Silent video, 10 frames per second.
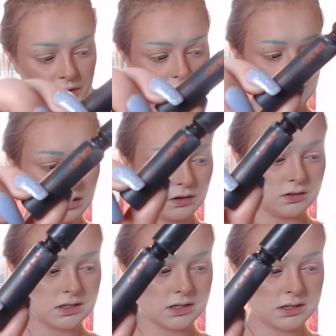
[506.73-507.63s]
I'm gonna
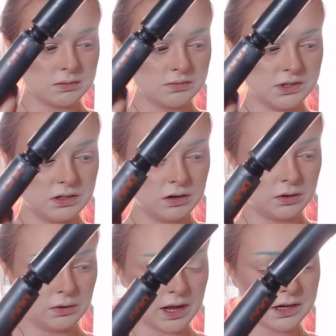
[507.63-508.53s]
use some
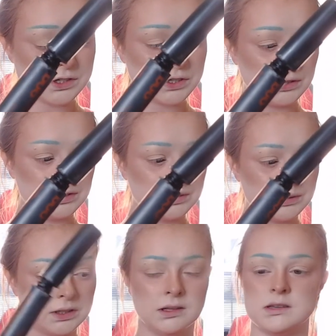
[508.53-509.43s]
Duo lash
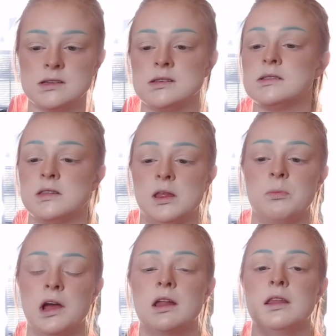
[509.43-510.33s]
glue. This is the
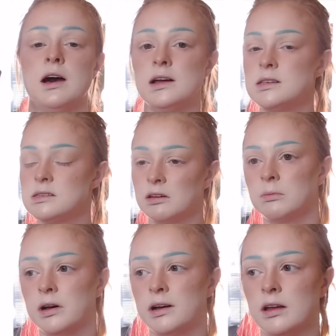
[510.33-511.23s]
brand that I
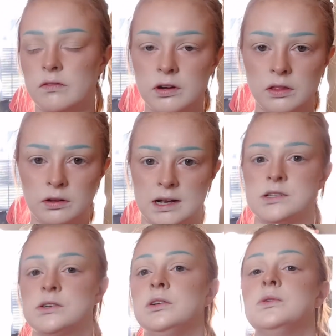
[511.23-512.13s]
stand by. Every other
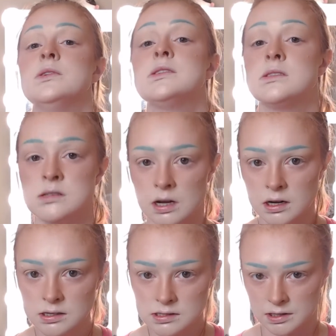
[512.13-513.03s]
lash glue
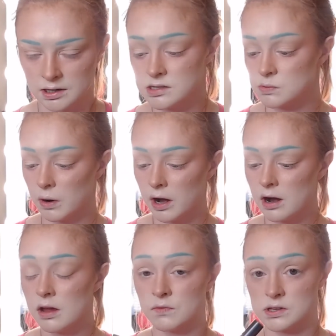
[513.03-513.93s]
sucks, and I
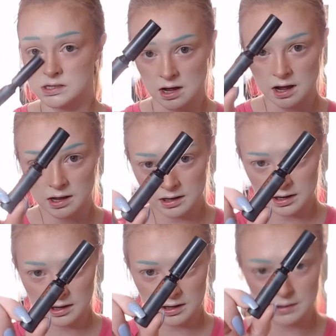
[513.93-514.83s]
swear if it's not
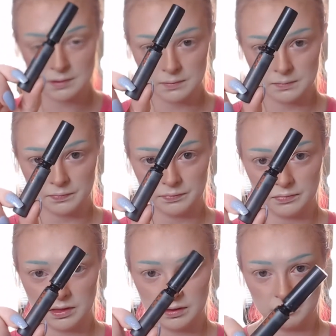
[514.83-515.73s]

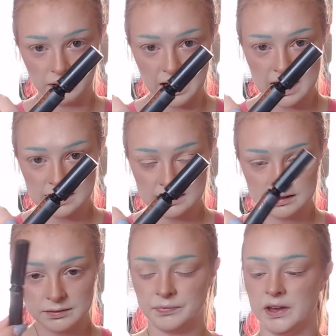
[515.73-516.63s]
black,
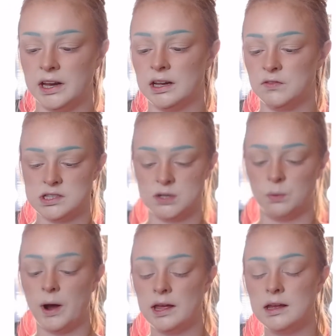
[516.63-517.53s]
like if it's a
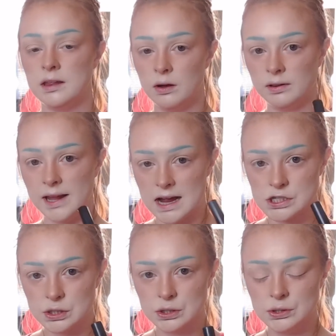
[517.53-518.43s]
white
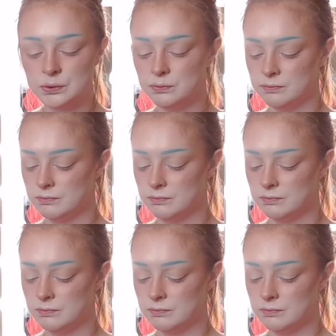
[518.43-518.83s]
lash glue,